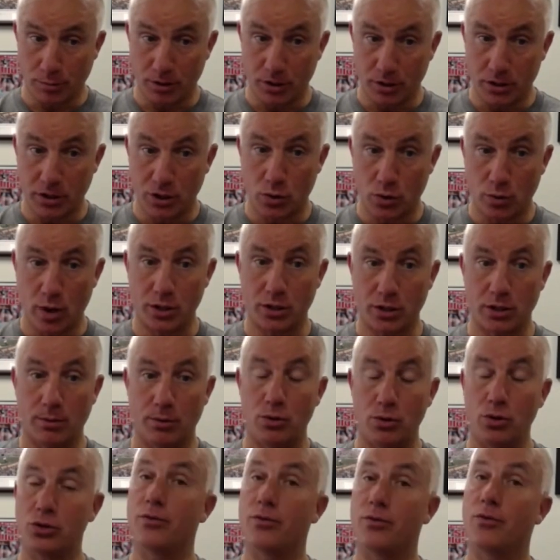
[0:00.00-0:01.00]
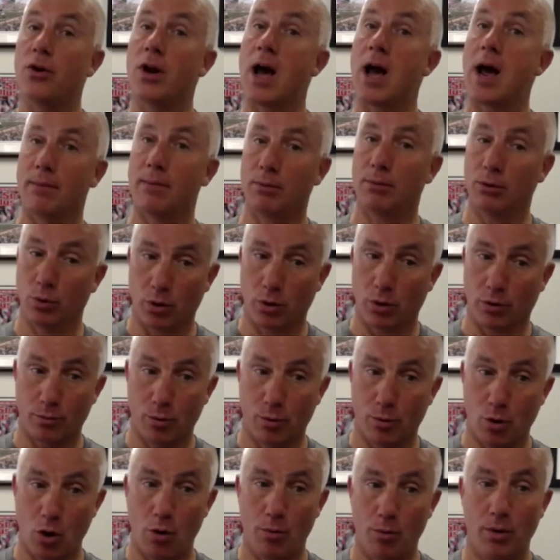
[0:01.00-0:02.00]
situation number 2 is if you're not able to work
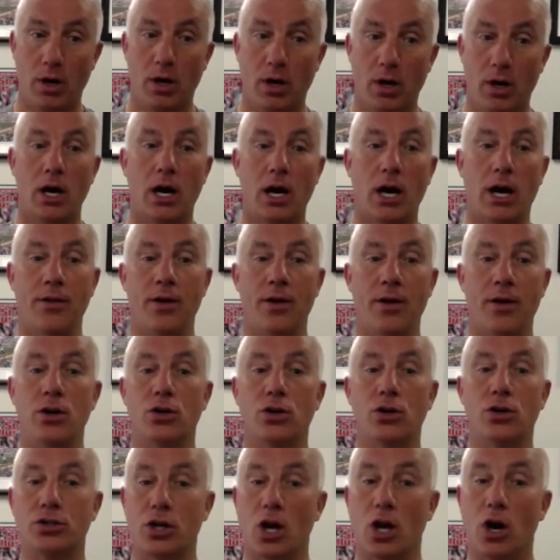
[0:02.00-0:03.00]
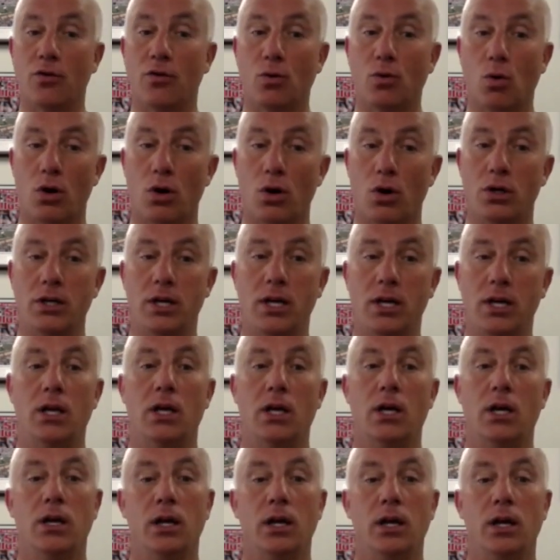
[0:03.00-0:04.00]
from home. Then you're
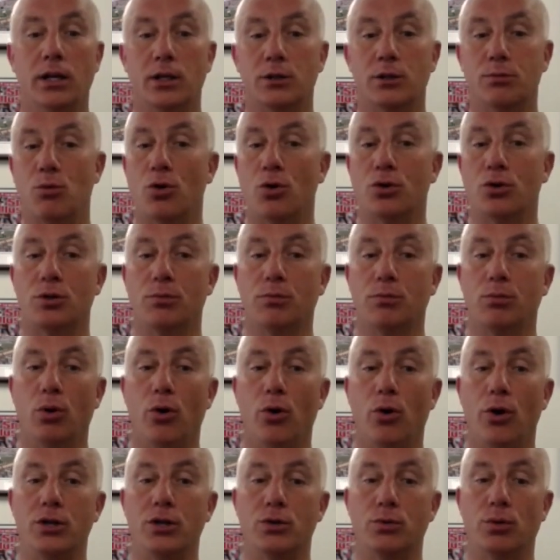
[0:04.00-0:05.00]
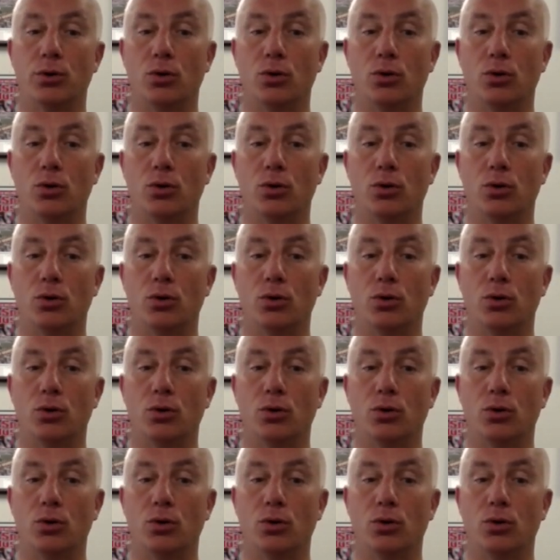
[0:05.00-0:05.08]
self-quarantine, and expose employees